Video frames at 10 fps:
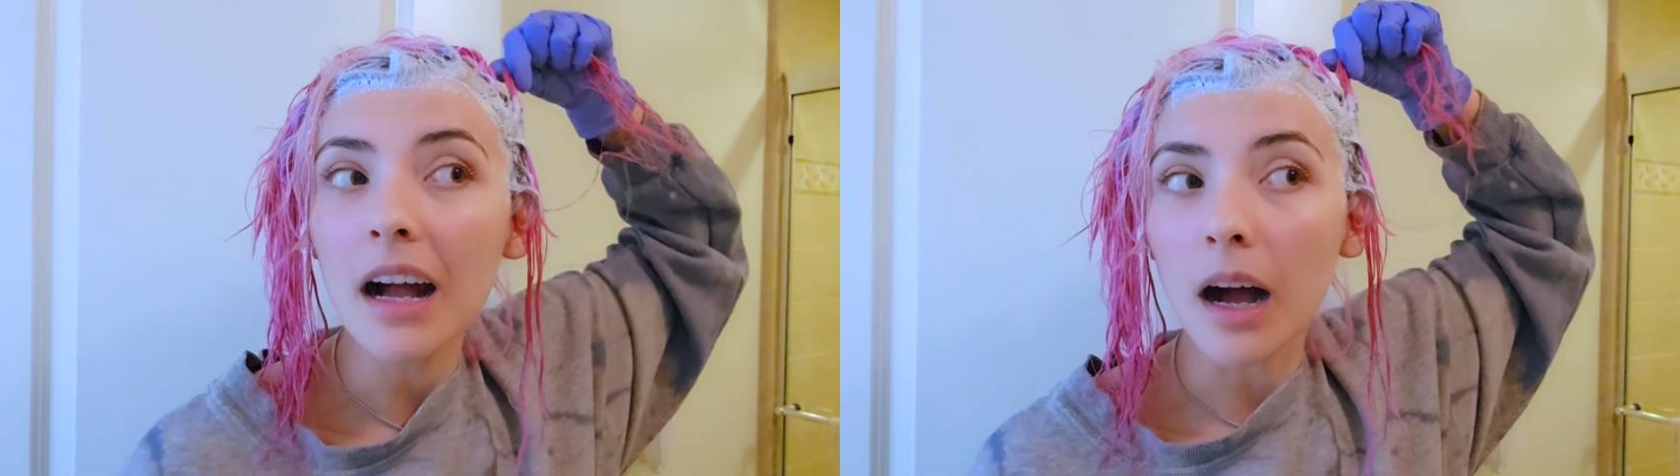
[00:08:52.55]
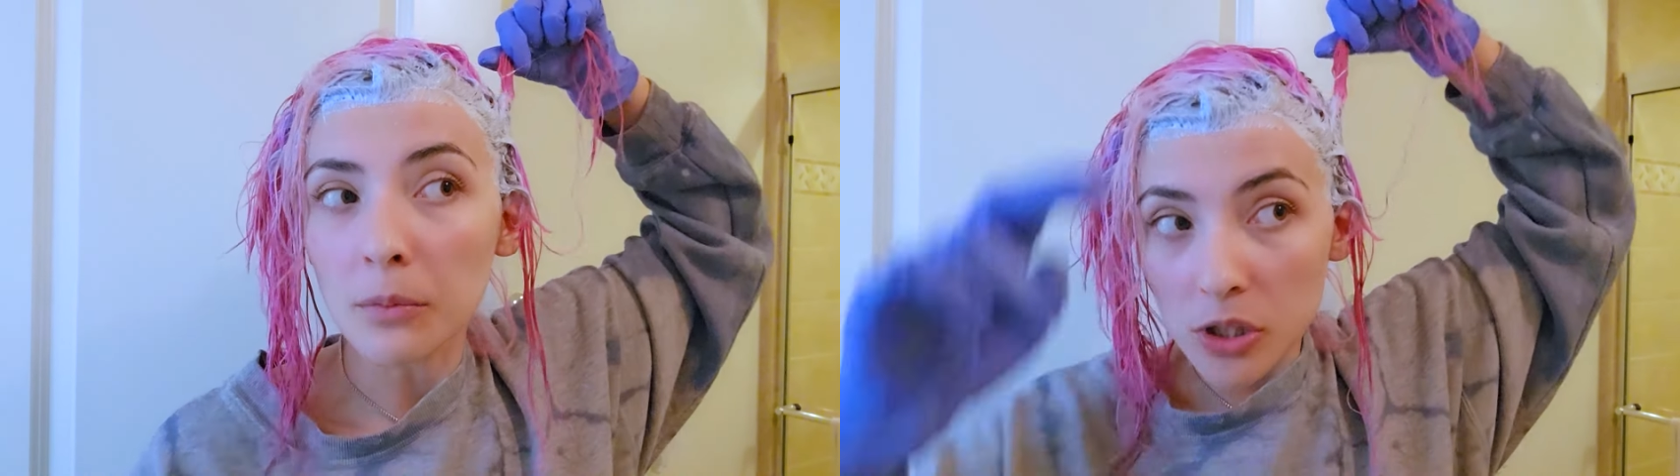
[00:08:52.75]

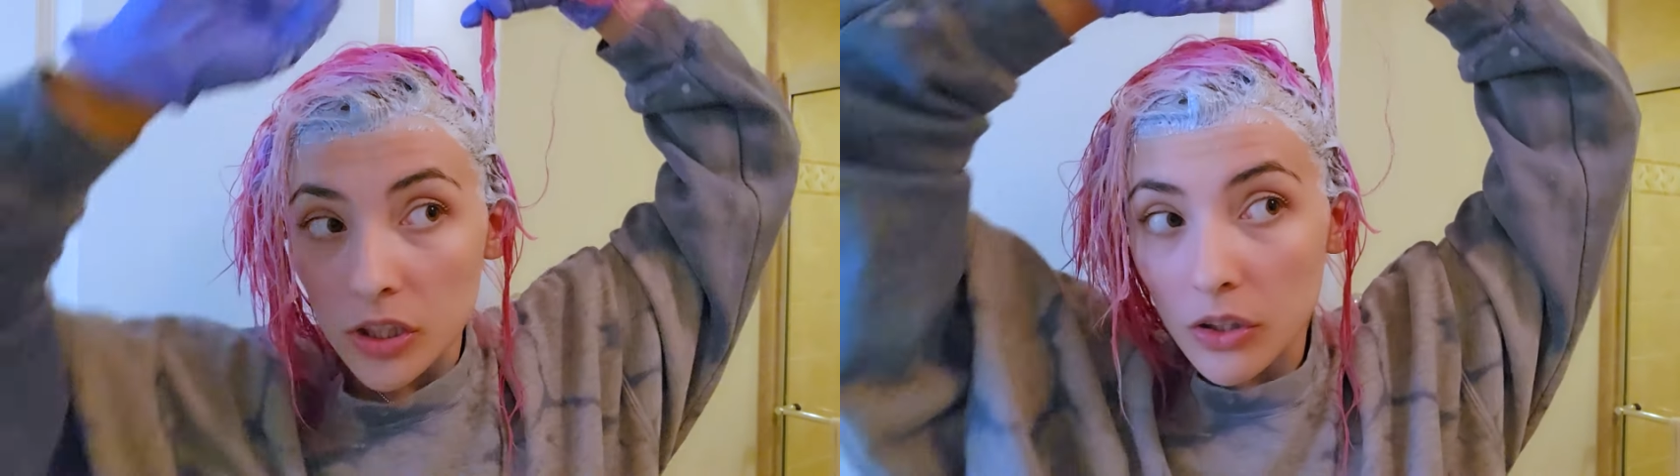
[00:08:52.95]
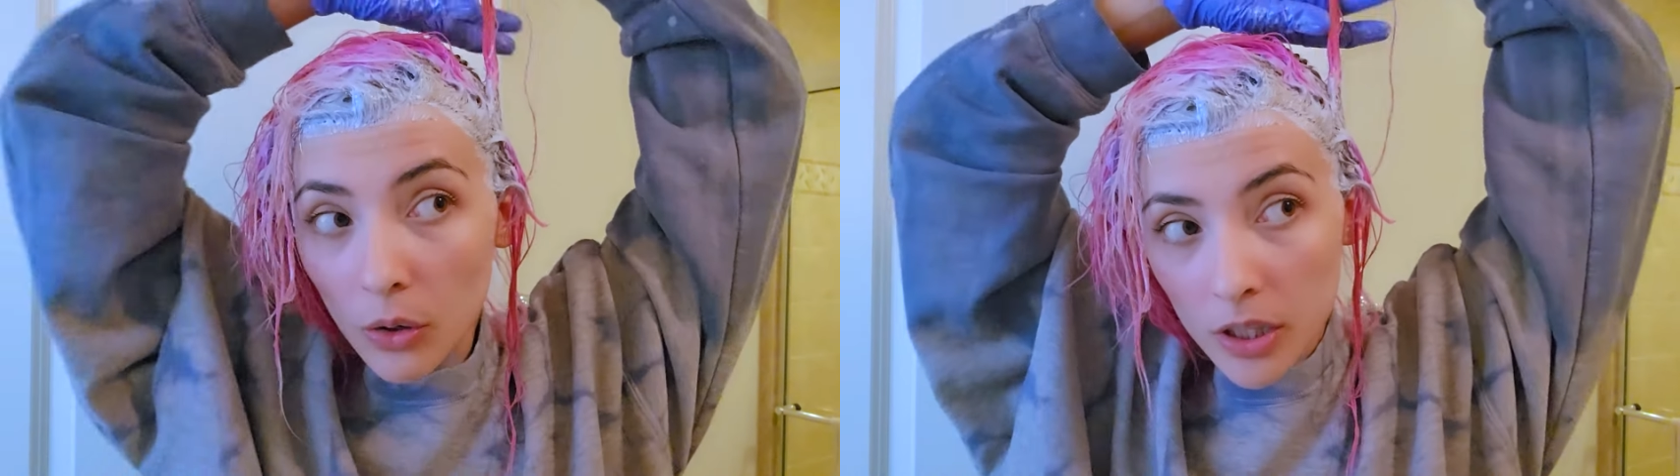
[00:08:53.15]
I'm just
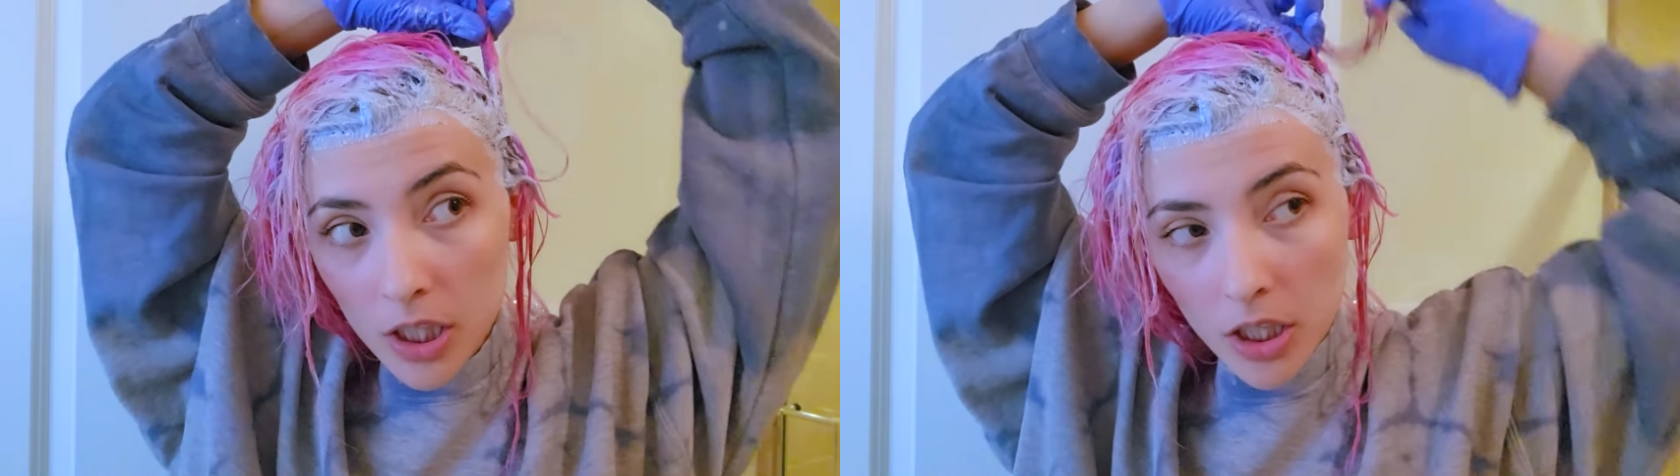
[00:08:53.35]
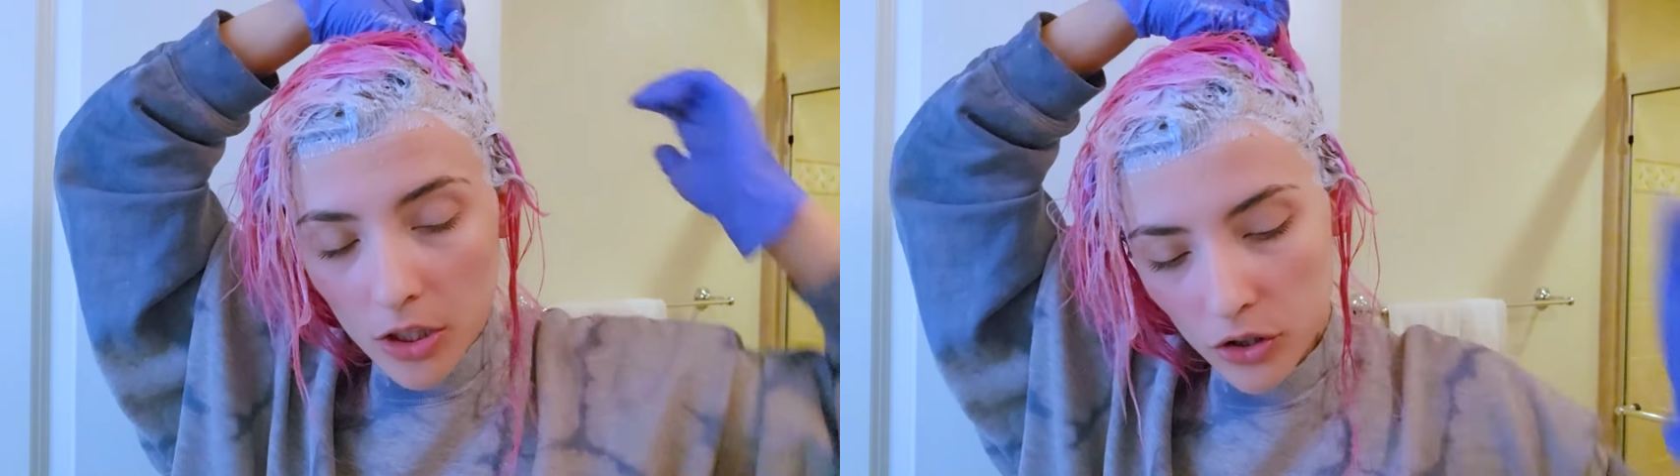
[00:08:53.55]

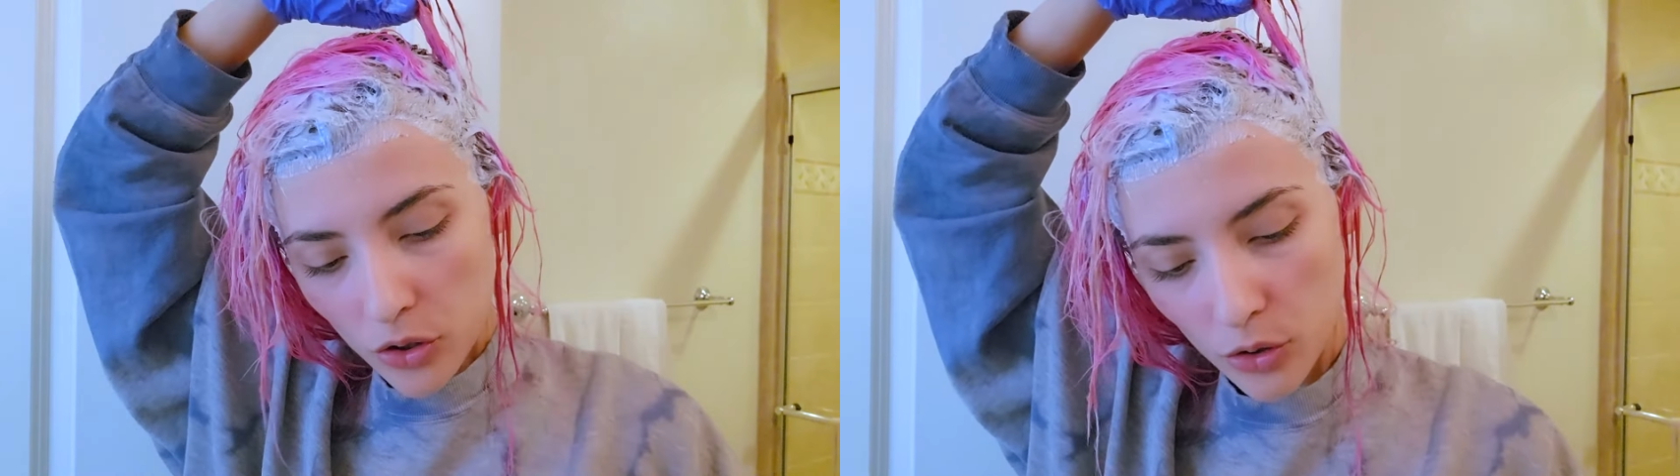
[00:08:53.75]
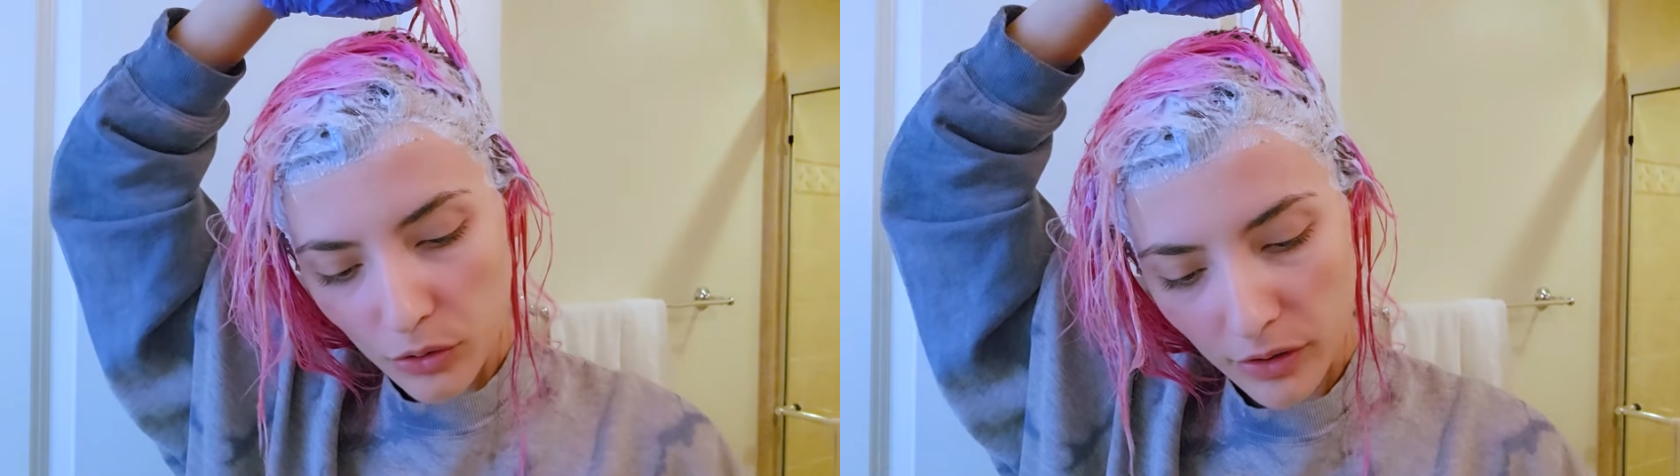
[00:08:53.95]
going
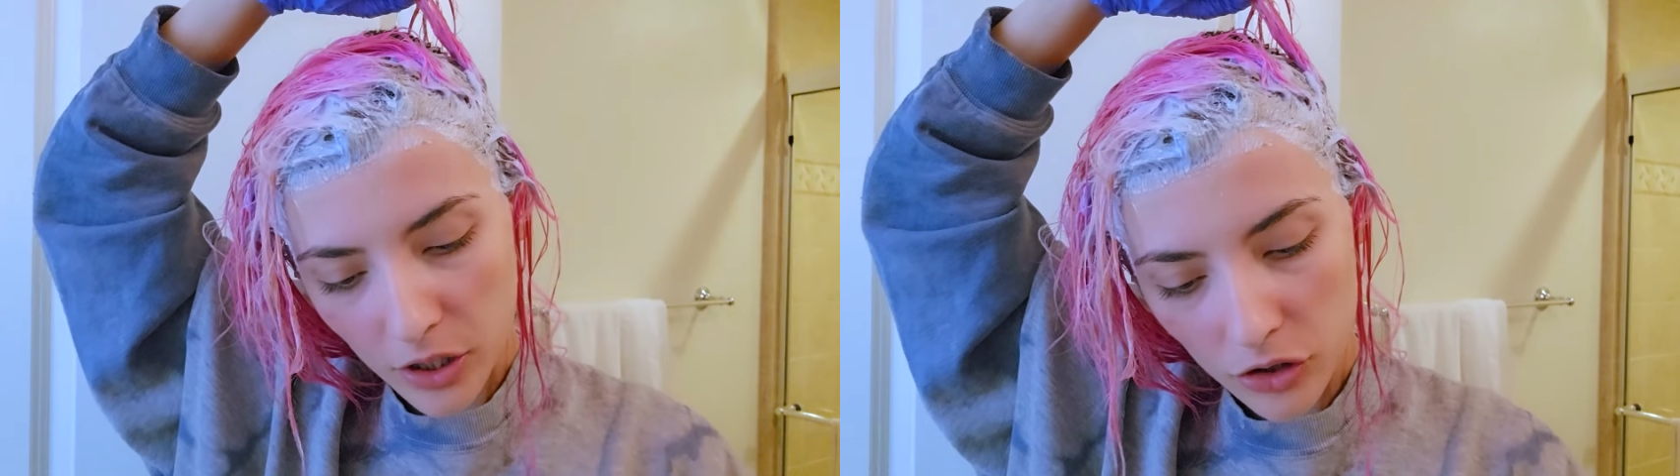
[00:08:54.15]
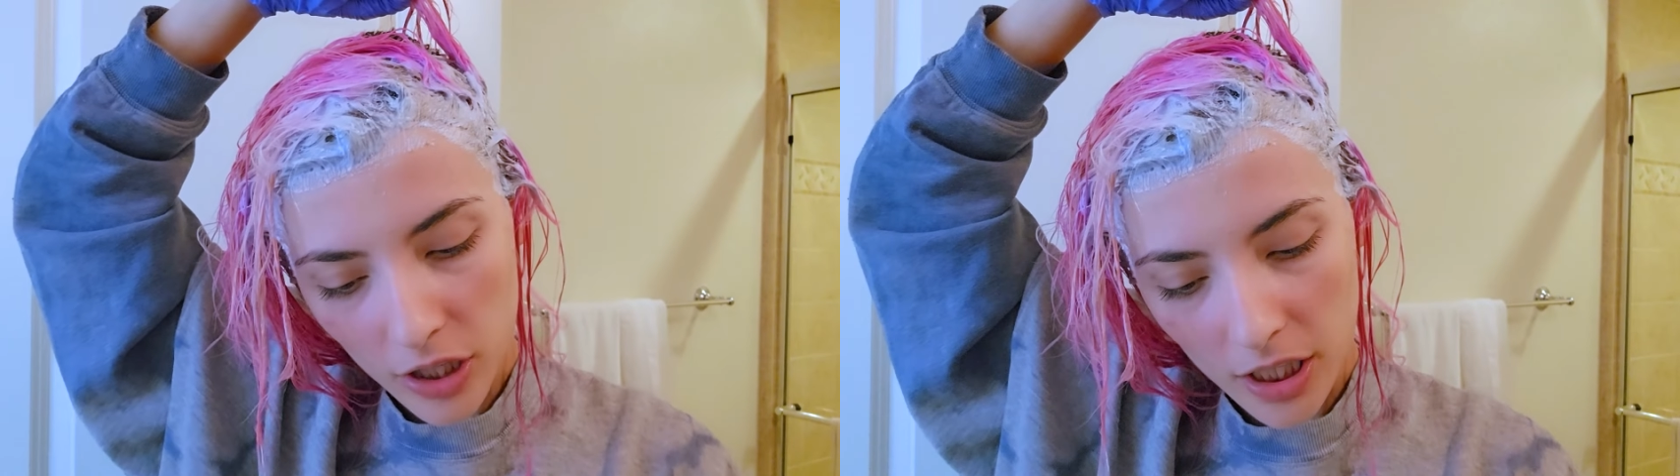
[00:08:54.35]
to
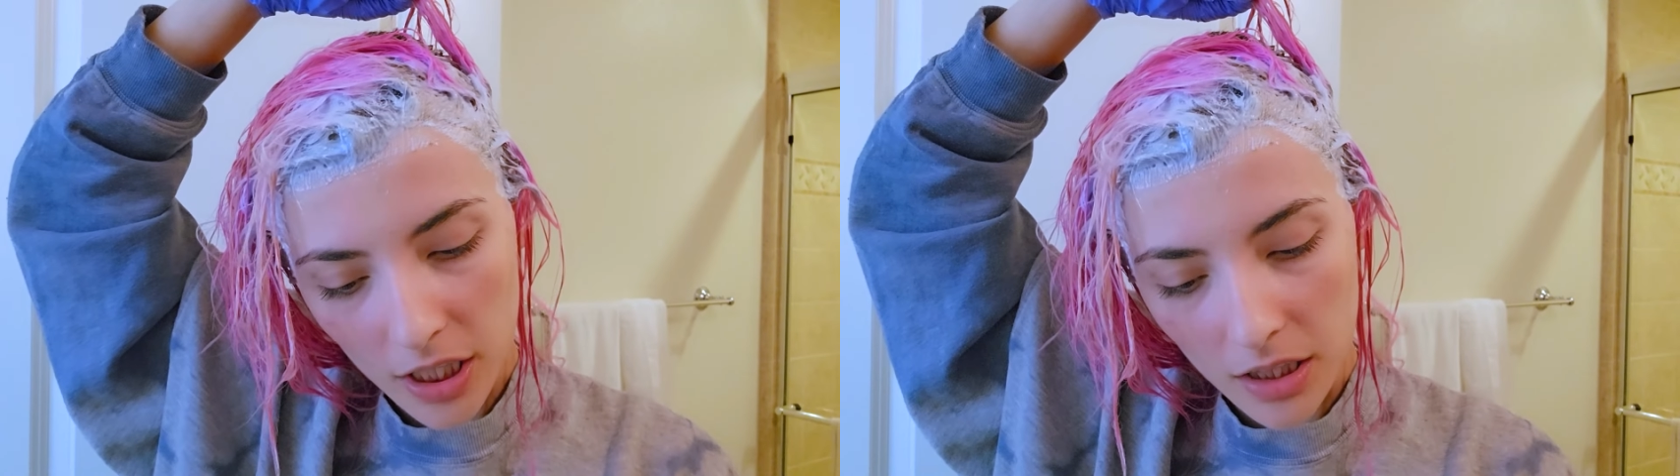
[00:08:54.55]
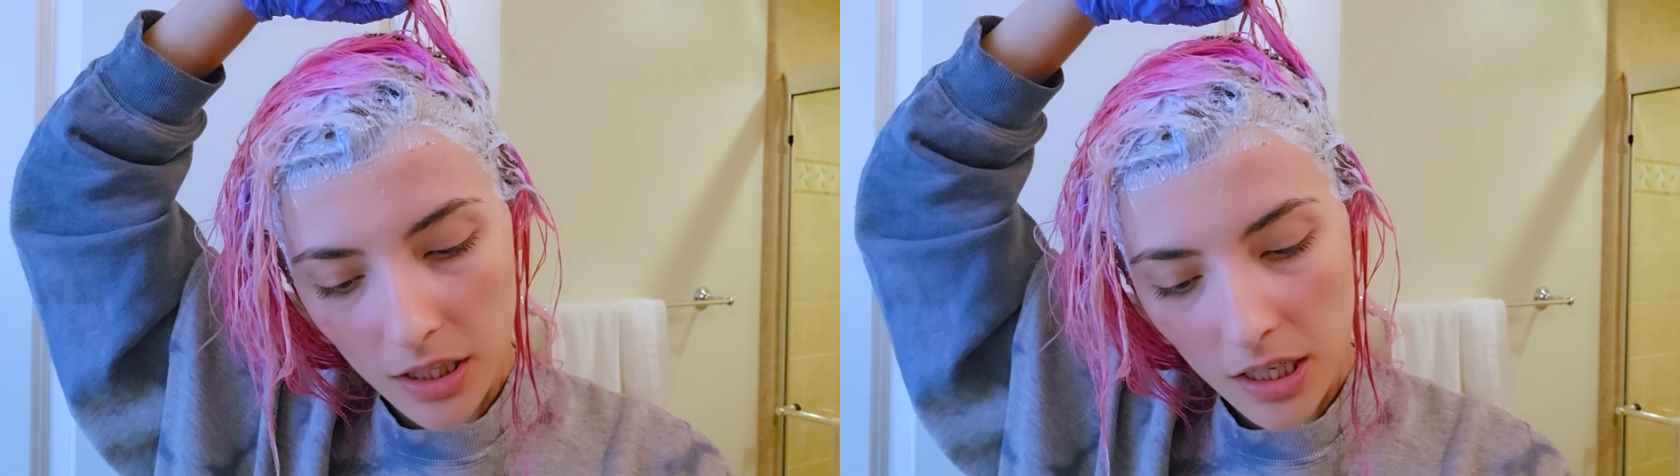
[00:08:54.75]
finish checking
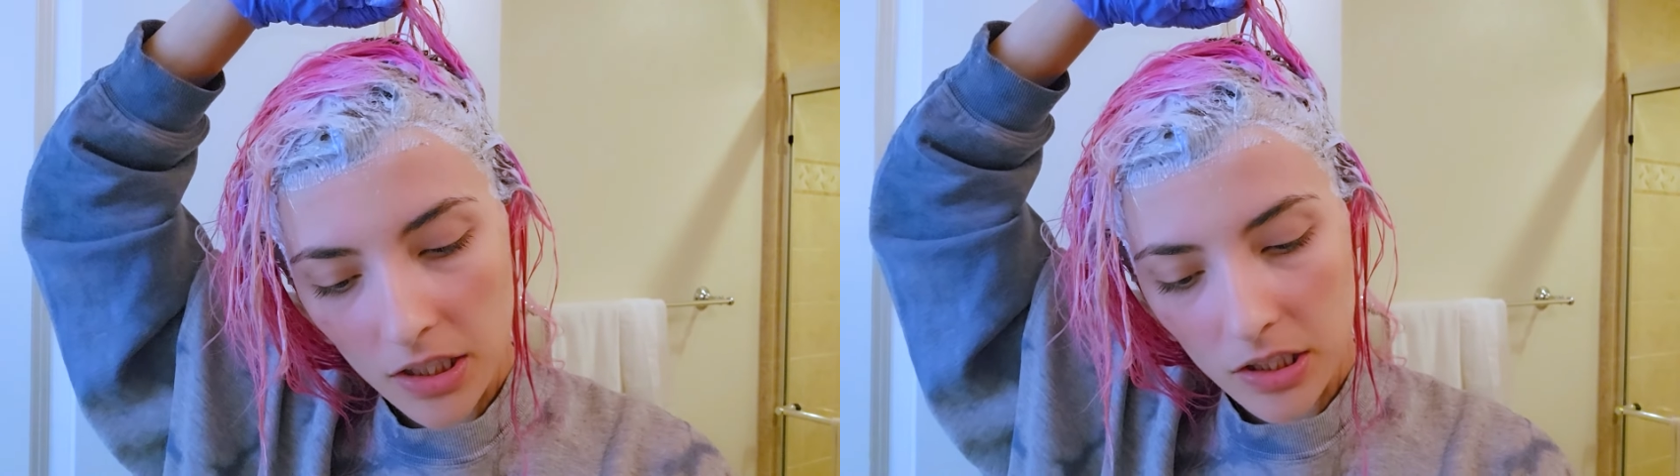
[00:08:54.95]
this